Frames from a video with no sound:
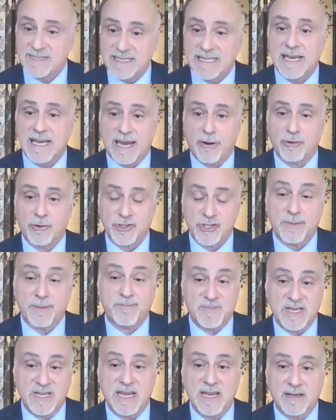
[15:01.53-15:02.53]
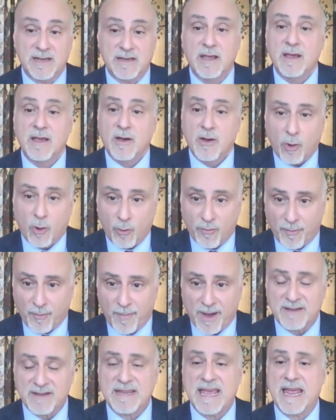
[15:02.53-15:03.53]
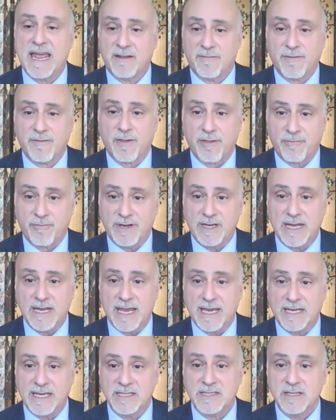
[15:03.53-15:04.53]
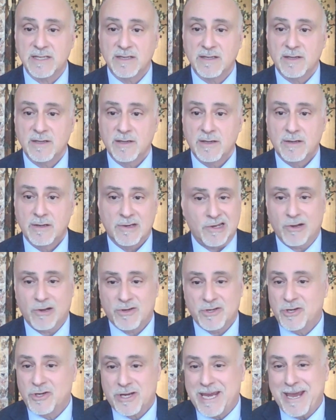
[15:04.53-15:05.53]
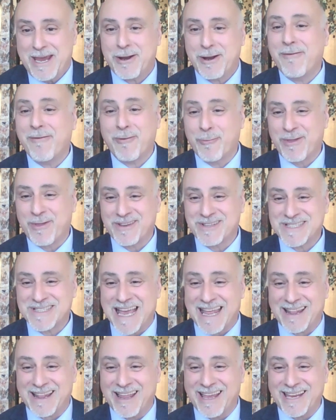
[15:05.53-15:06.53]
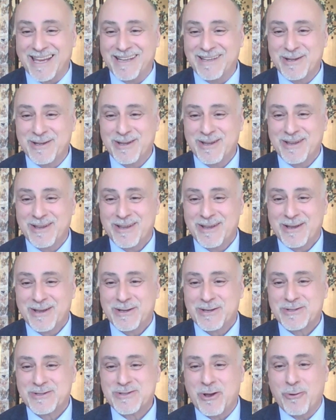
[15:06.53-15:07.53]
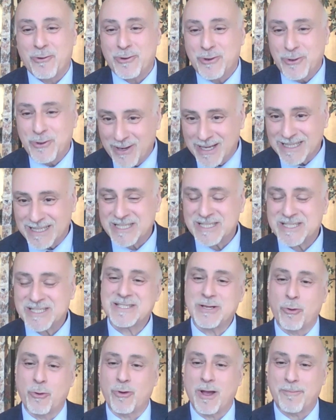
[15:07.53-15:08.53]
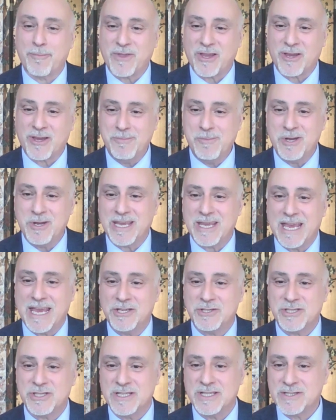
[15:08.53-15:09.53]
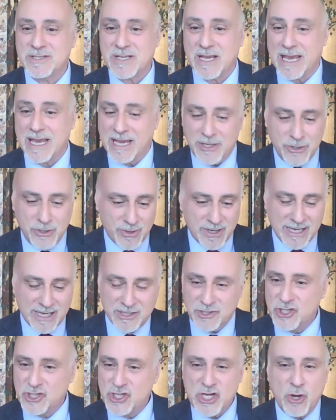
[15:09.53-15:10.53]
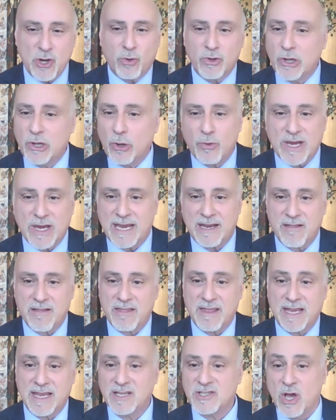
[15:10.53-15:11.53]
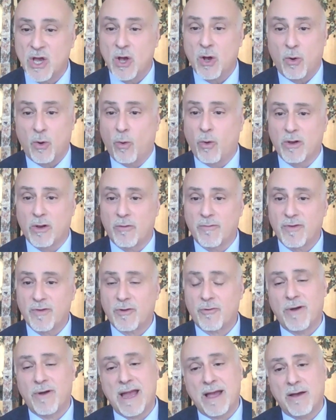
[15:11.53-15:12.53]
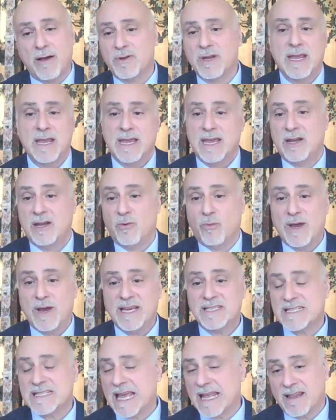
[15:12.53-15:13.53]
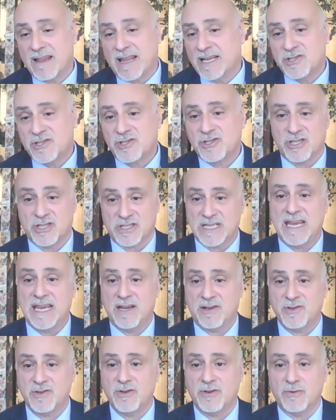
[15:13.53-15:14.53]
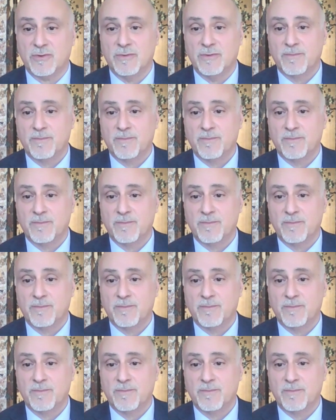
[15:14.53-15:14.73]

the airship did over Montana for 3 days, you can't hover with a satellite. So you can soak up the communications and you can geolocate things all over the ground in a way satellites just can't do.